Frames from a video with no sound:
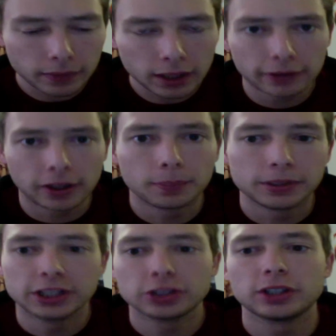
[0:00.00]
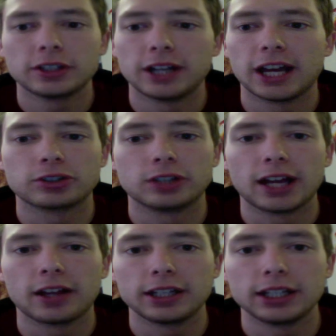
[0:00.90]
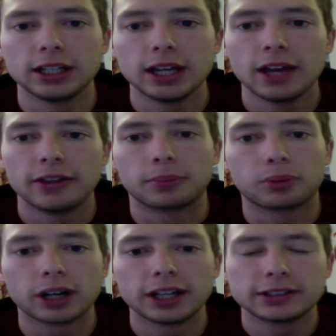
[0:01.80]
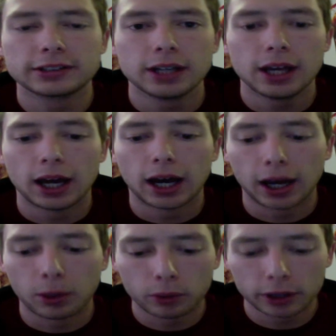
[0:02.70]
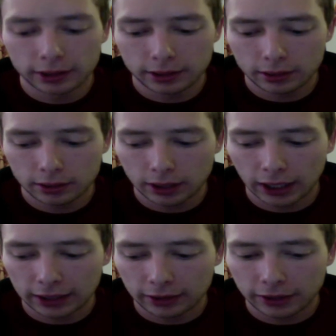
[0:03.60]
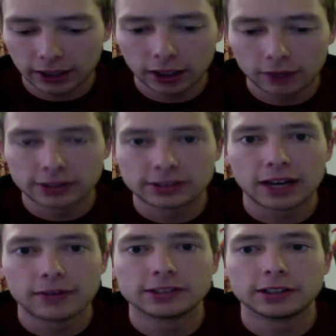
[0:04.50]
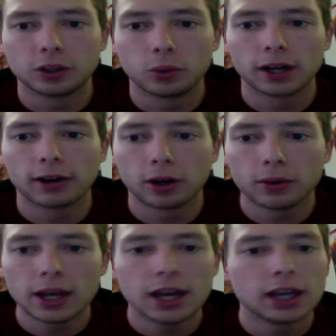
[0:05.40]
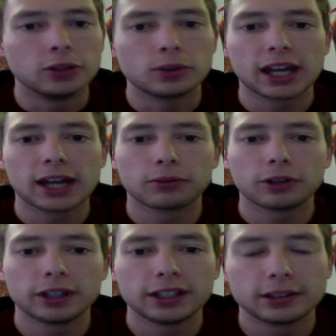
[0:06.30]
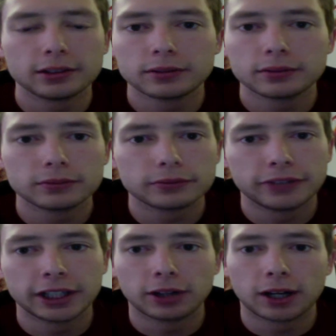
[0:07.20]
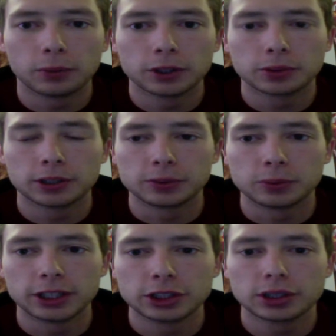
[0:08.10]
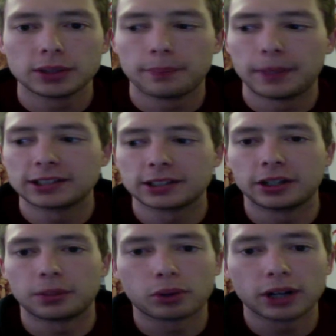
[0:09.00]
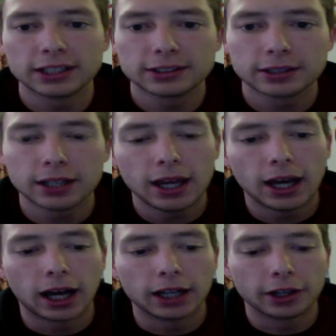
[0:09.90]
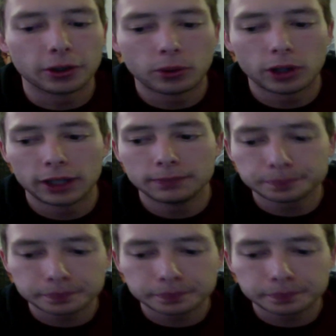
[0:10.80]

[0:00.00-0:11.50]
their position, their nationality, their price, one I can think of is Tevez and Aguero. You can't really figure out which one is which based on their price. Another one